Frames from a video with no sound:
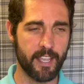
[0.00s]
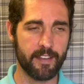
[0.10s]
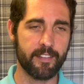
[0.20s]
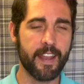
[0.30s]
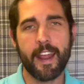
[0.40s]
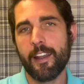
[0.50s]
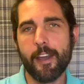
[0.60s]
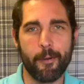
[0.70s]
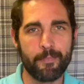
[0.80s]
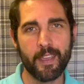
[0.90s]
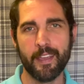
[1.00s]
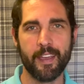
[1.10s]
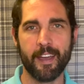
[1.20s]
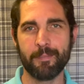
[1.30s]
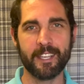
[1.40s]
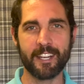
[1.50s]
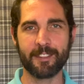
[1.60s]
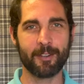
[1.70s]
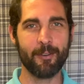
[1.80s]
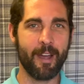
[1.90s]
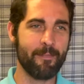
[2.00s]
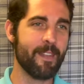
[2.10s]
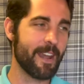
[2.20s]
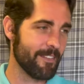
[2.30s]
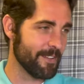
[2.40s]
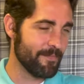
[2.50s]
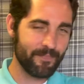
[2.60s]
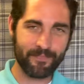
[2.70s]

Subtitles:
And I don't know. I'm thinking it through. I'm not even